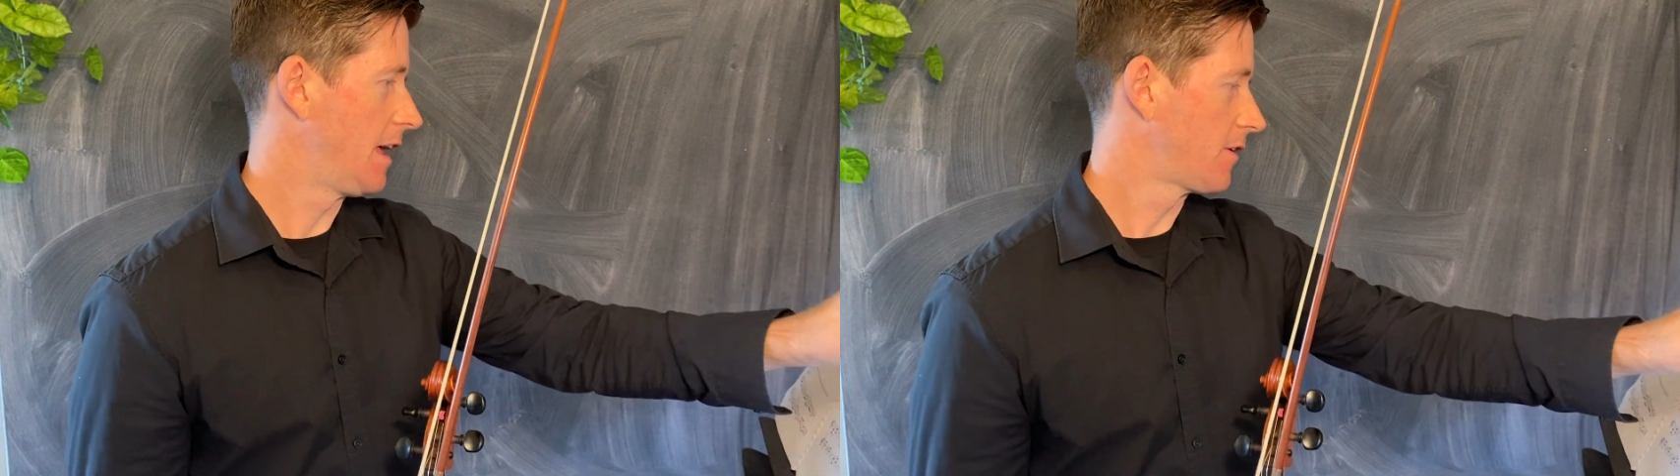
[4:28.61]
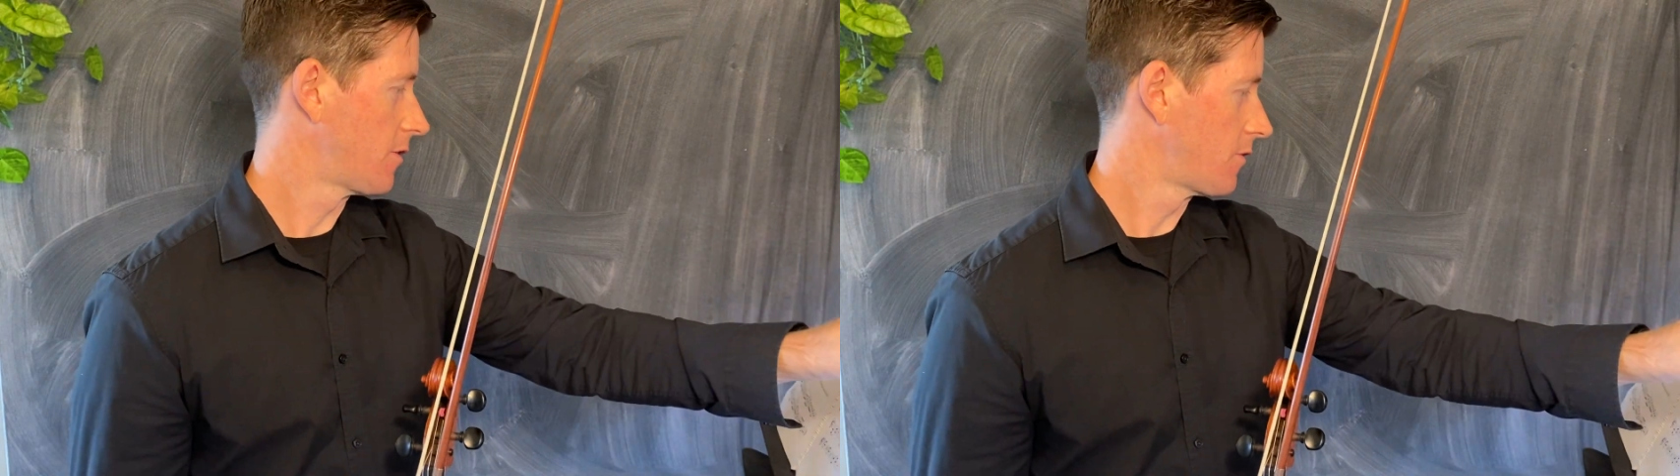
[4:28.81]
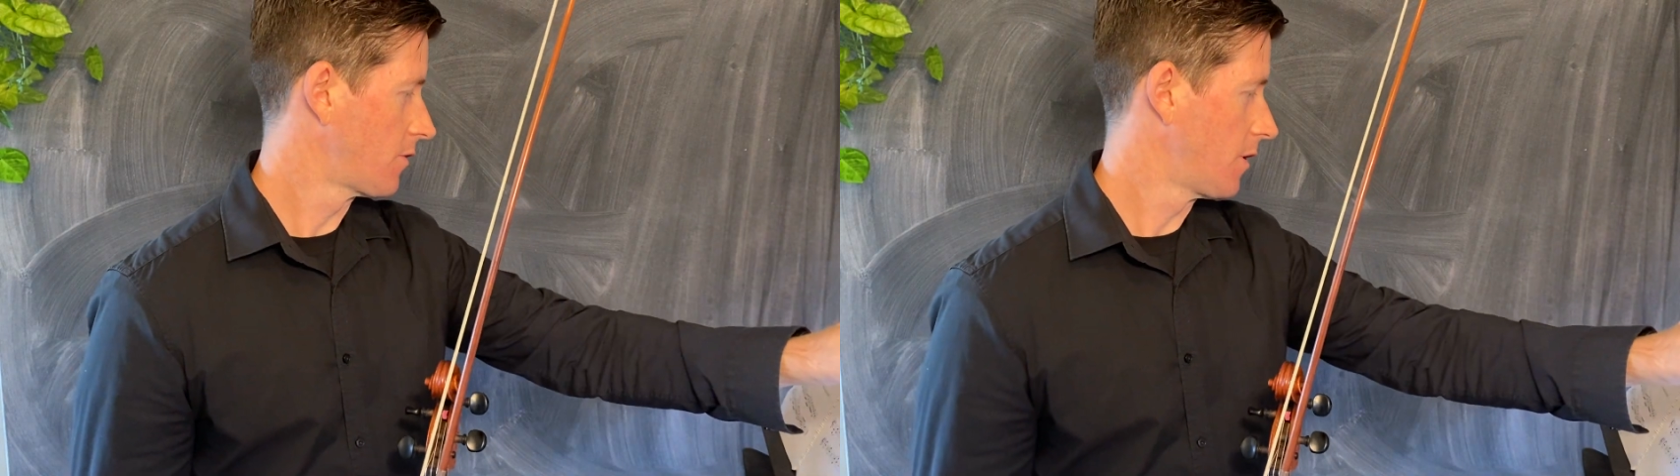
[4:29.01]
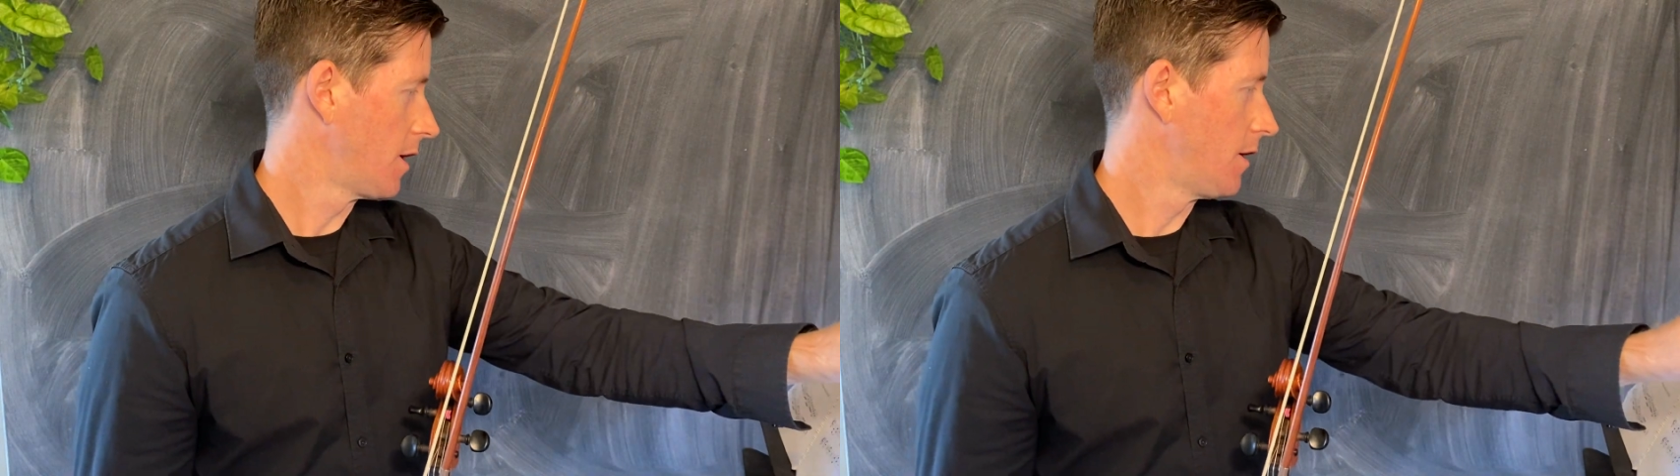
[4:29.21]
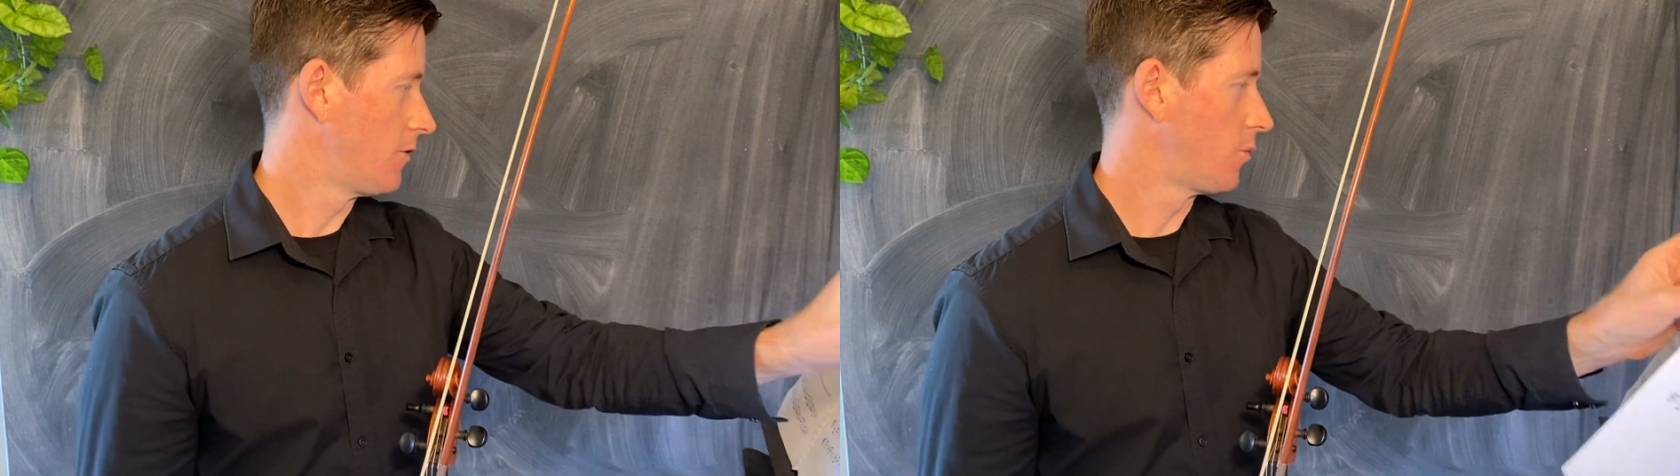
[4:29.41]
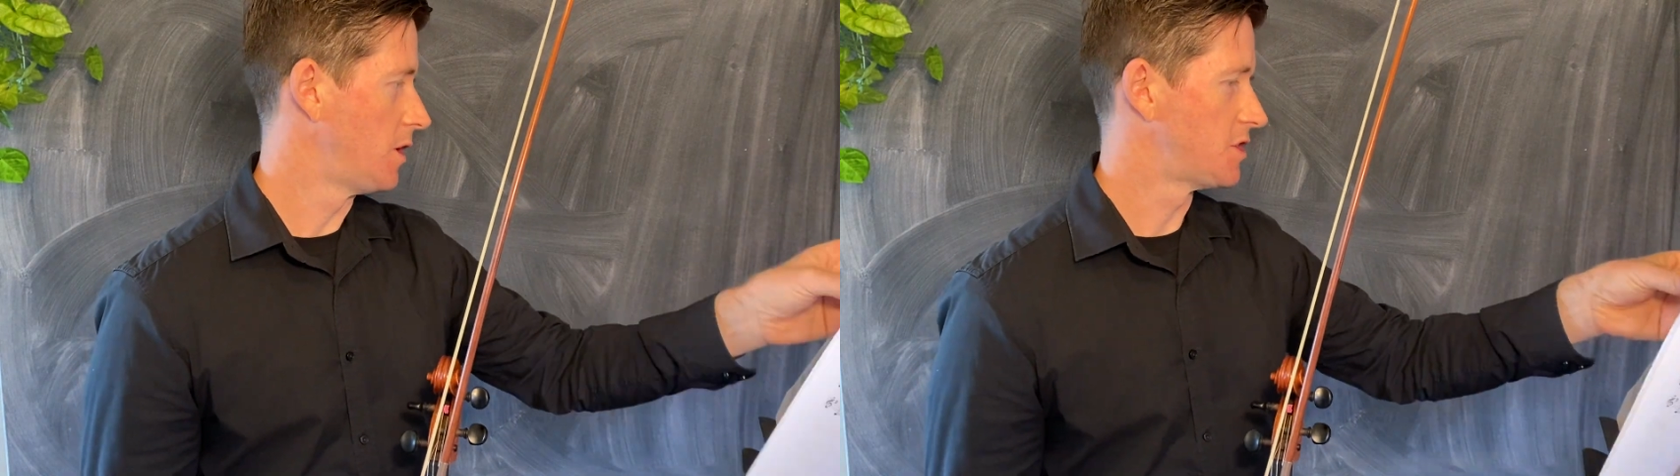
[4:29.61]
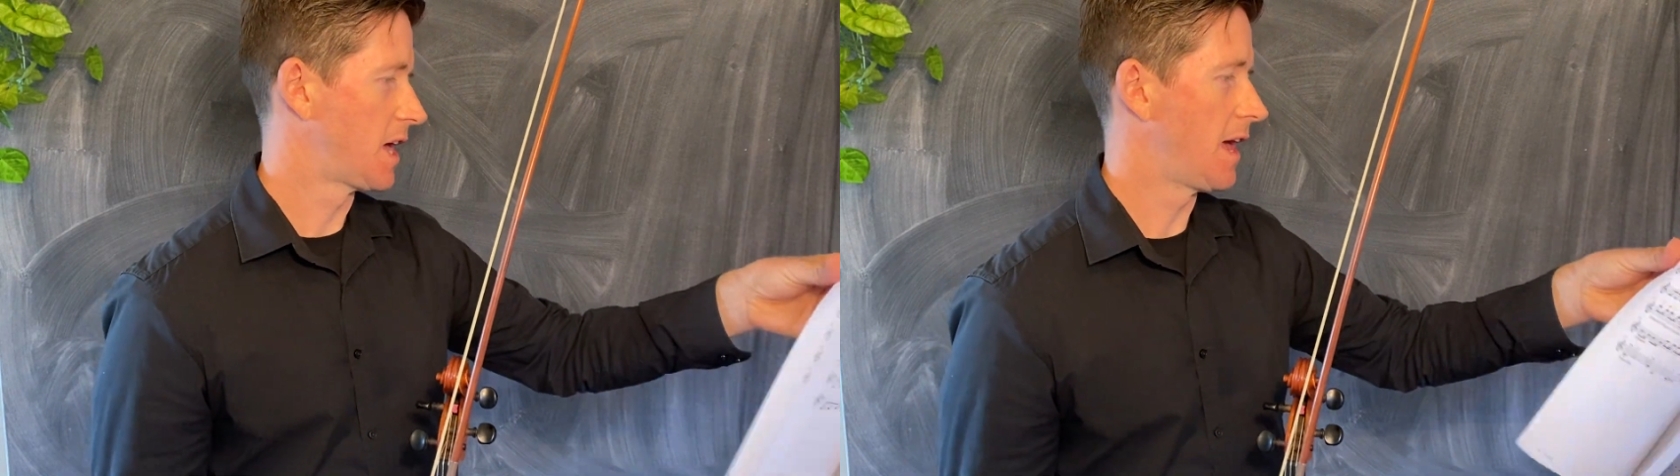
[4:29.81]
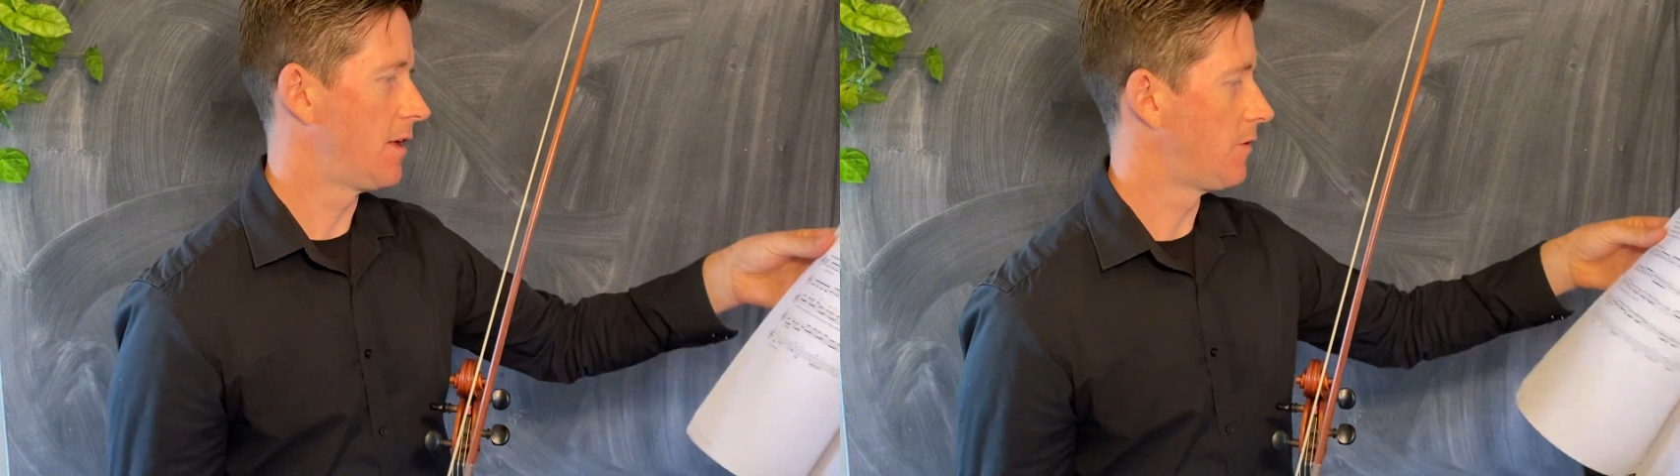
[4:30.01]
exercise which
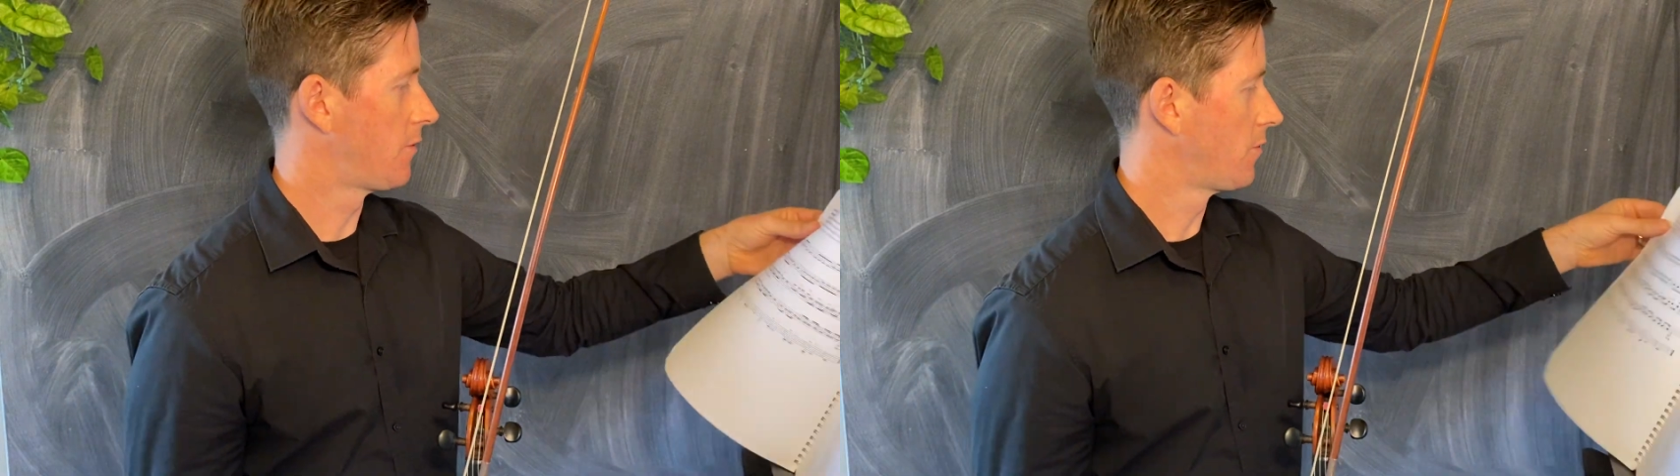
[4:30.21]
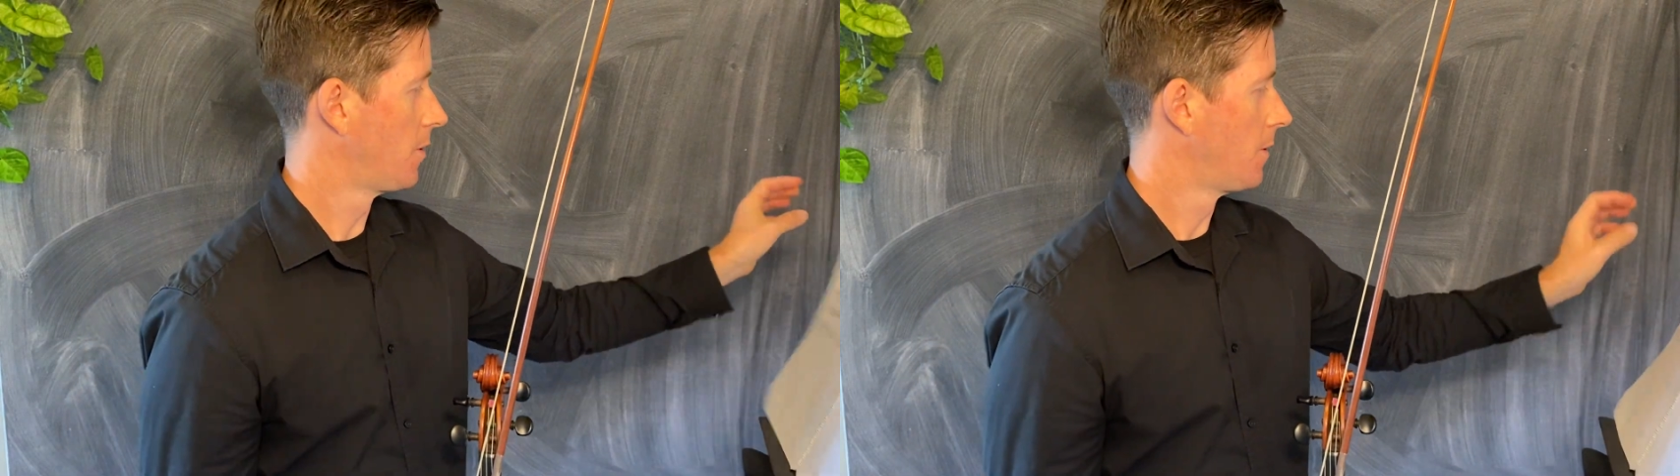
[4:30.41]
has